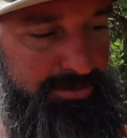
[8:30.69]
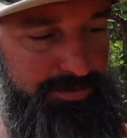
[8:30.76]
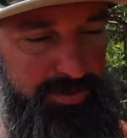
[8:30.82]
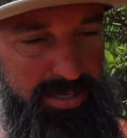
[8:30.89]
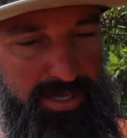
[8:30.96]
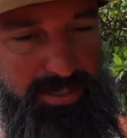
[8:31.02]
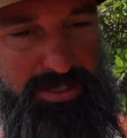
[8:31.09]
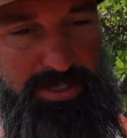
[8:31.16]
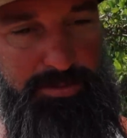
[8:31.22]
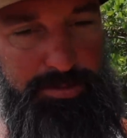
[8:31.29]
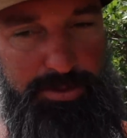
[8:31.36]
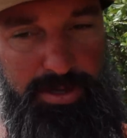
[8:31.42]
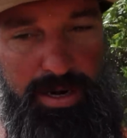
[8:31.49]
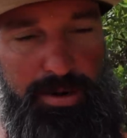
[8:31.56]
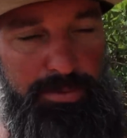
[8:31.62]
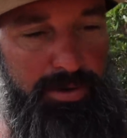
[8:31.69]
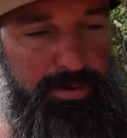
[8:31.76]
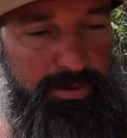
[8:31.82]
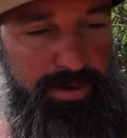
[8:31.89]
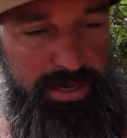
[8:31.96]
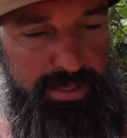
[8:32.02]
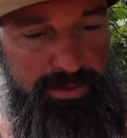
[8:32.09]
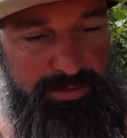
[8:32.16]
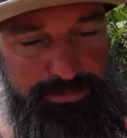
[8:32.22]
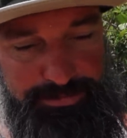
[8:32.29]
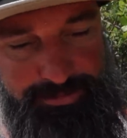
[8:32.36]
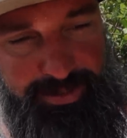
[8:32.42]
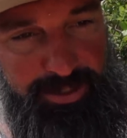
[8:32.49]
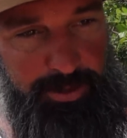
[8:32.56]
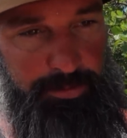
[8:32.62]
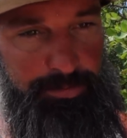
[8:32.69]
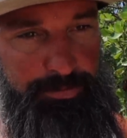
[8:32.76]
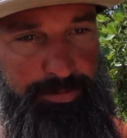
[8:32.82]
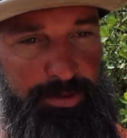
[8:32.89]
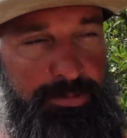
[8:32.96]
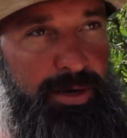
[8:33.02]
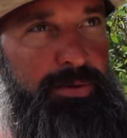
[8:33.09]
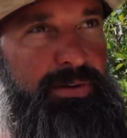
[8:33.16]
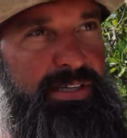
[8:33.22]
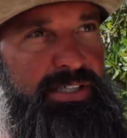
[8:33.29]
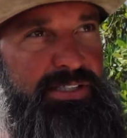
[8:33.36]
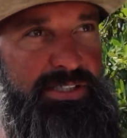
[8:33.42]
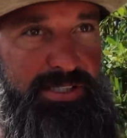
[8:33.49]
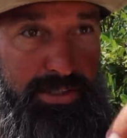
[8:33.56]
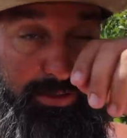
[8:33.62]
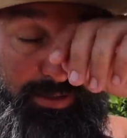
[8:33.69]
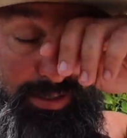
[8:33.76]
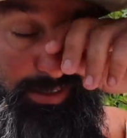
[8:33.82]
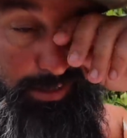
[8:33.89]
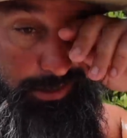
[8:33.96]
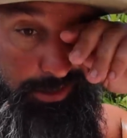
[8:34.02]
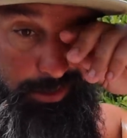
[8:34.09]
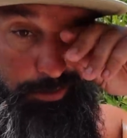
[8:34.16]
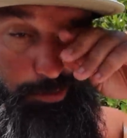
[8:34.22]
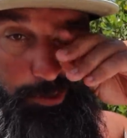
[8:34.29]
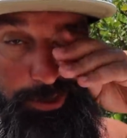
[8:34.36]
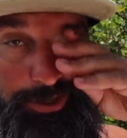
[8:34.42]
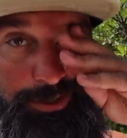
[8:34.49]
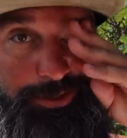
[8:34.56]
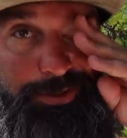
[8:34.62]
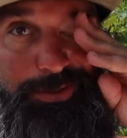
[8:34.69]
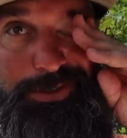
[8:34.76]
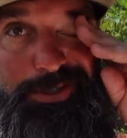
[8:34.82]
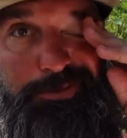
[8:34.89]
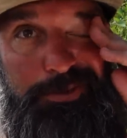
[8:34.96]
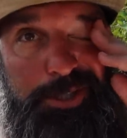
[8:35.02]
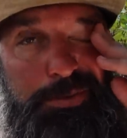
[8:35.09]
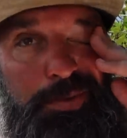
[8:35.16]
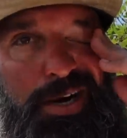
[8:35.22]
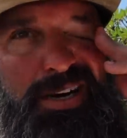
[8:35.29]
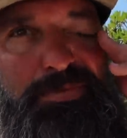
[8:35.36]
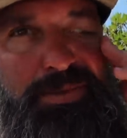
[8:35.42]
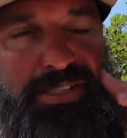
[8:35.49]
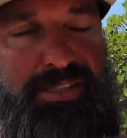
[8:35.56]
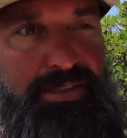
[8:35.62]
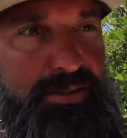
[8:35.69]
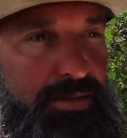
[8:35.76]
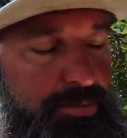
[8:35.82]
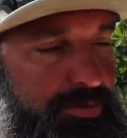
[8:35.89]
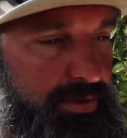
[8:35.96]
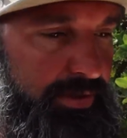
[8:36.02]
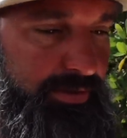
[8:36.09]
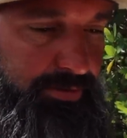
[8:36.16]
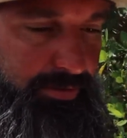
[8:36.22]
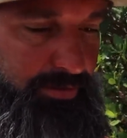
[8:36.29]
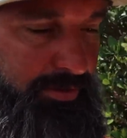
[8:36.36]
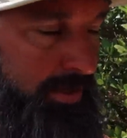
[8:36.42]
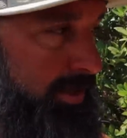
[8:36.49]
If you're not a subscriber already, you you might want to consider it because I'm going to bring you through some of these properties. I'm going to bring you through